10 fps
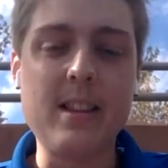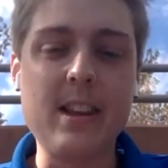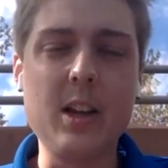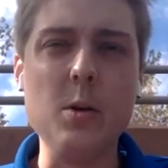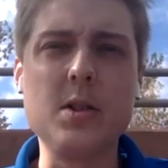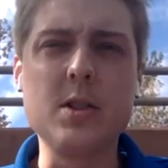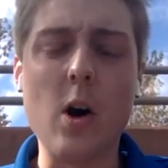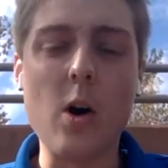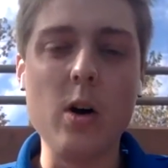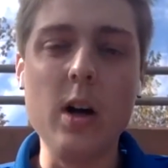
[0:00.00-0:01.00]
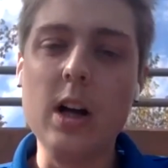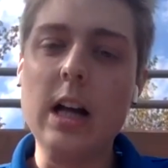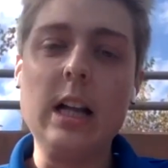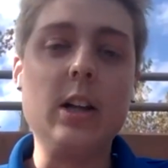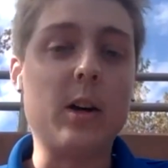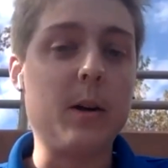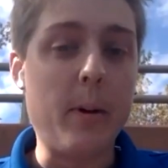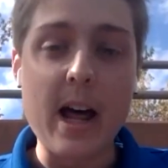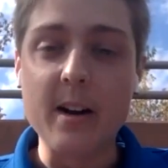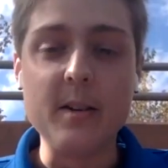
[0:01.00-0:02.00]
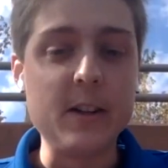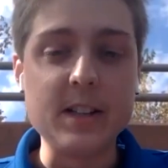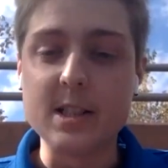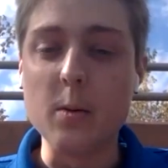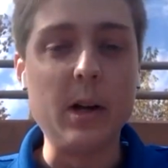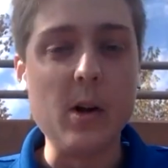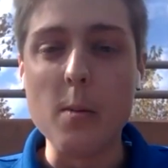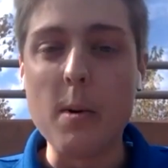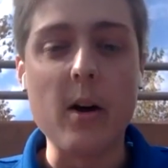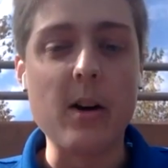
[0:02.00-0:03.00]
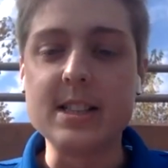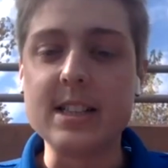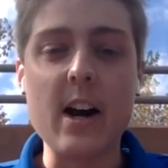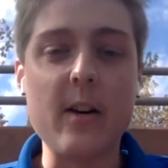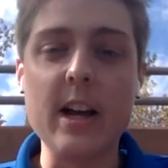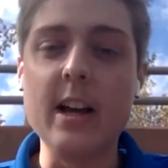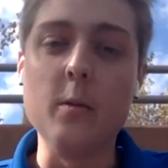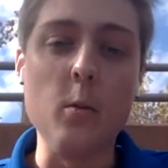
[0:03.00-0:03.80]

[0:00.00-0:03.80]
I think you saw their competitiveness that we knew about on Saturday.